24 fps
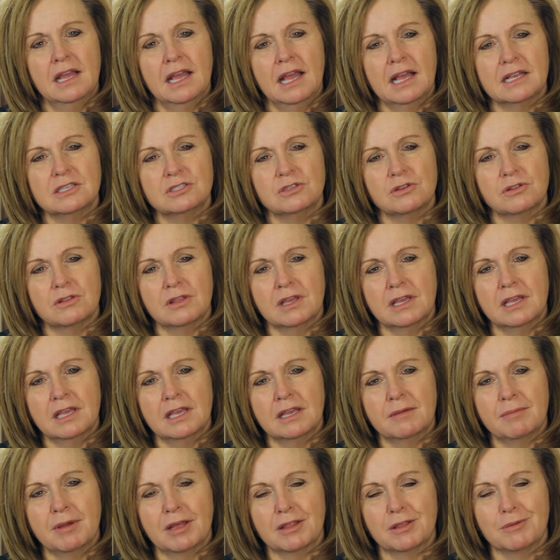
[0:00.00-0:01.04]
as you're
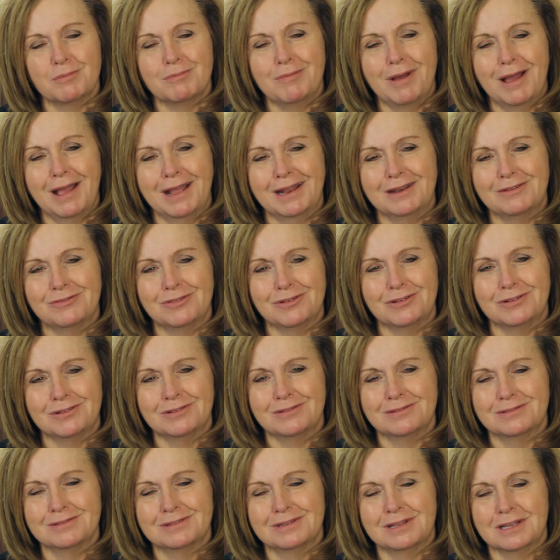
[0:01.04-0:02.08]
thinking about the
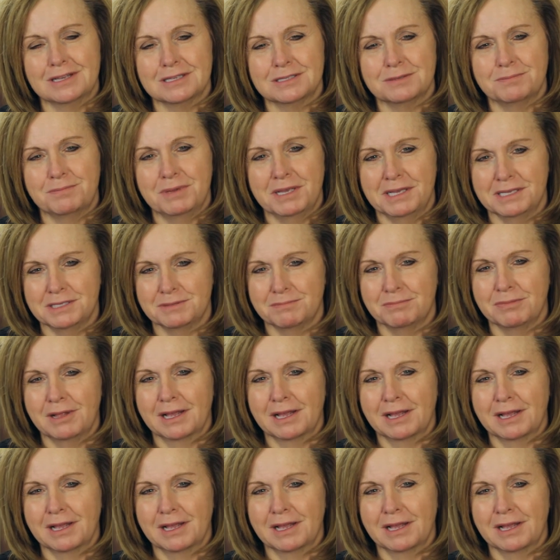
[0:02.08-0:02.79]
mindfulness piece.